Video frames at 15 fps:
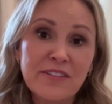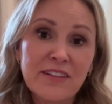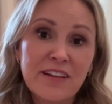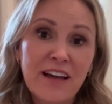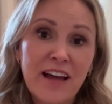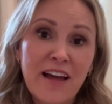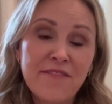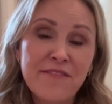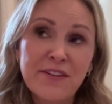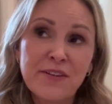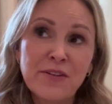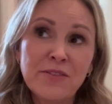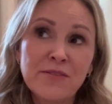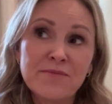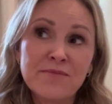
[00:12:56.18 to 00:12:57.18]
I
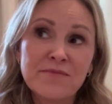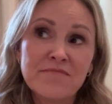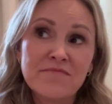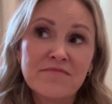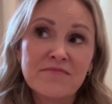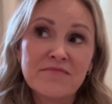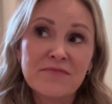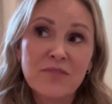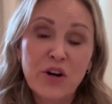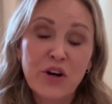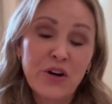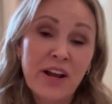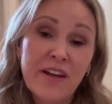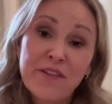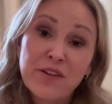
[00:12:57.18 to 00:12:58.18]
feel
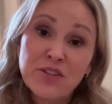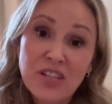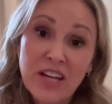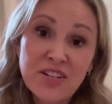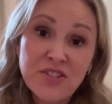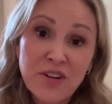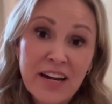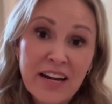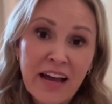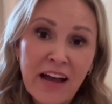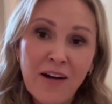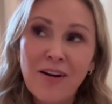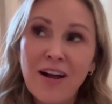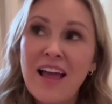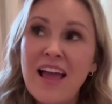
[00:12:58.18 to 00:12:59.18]
hurt. I feel judged right
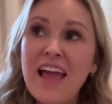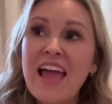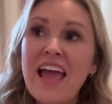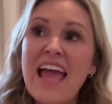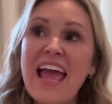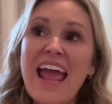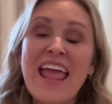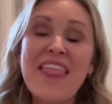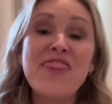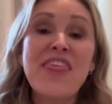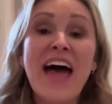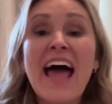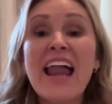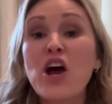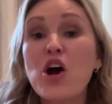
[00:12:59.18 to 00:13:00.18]
now. And that